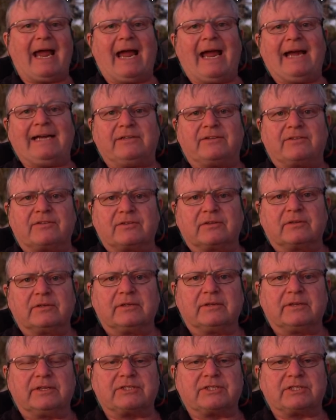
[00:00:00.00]
8th.
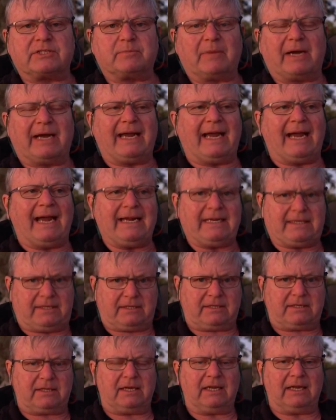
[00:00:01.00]
This is my
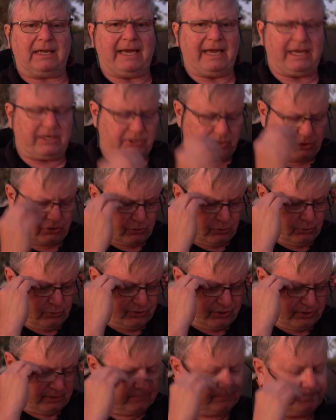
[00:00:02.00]
8th Land
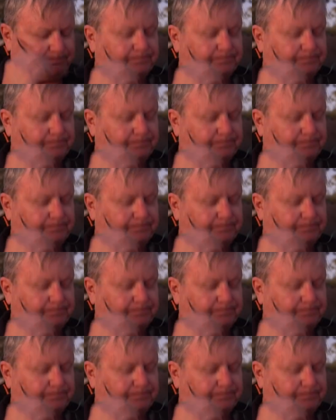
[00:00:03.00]
Cruiser.